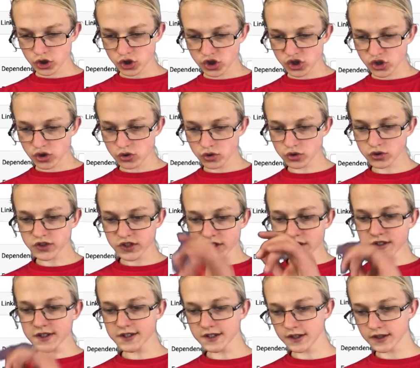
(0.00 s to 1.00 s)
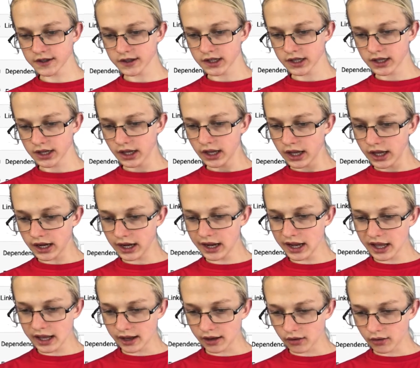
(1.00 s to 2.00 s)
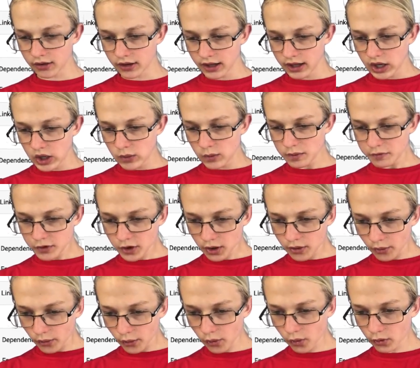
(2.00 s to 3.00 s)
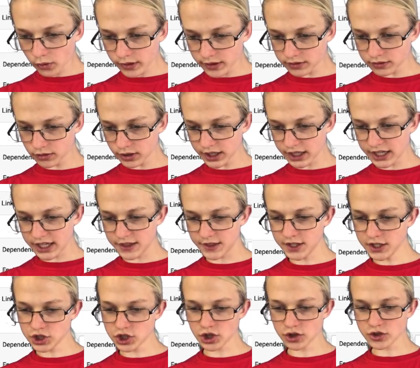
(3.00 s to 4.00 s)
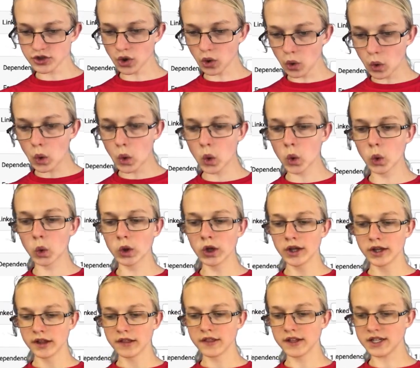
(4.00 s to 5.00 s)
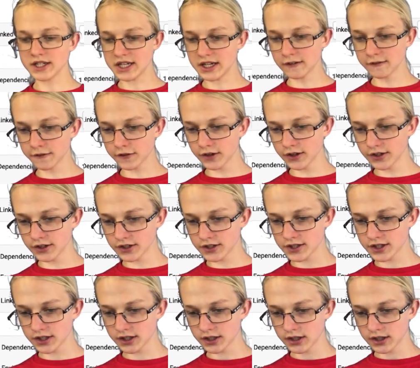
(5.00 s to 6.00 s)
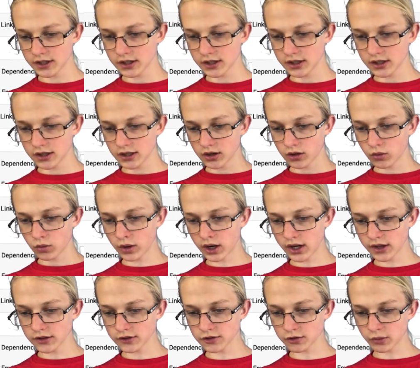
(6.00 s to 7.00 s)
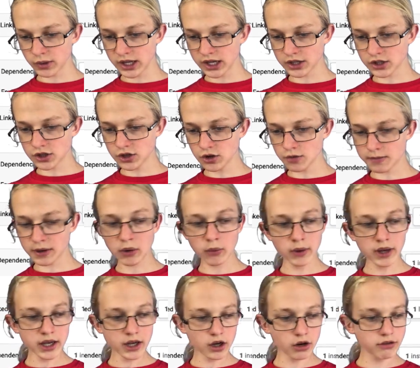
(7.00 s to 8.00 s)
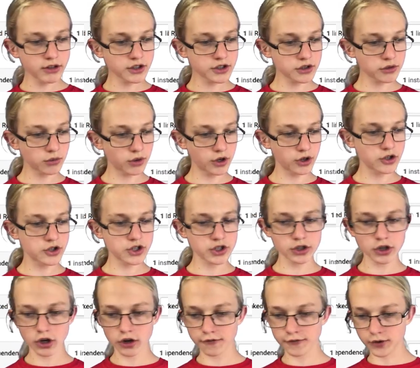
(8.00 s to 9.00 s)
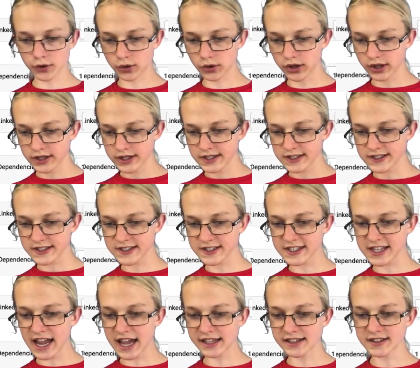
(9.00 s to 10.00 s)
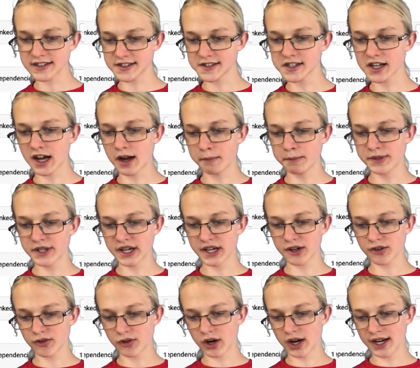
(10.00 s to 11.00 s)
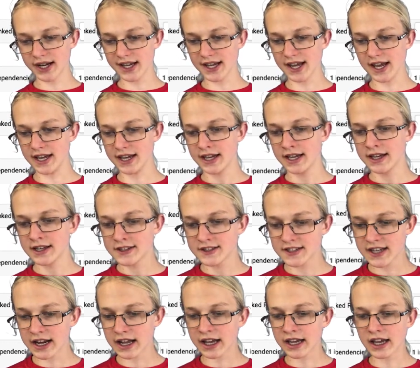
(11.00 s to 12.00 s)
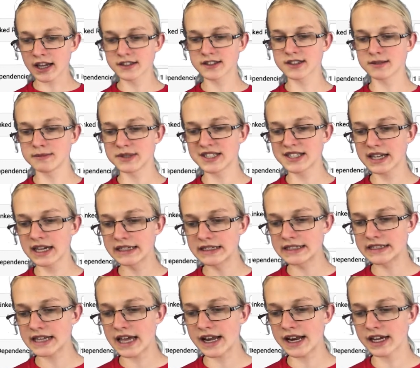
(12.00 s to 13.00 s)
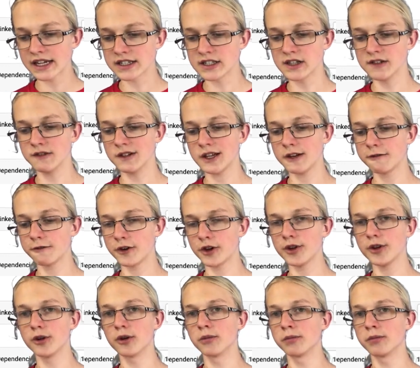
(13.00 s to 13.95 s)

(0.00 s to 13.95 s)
users. Now, we've got all this right here. This shows all the different ones that we can do, but we're going to want to go for status update right here. Set a custom status and activity for your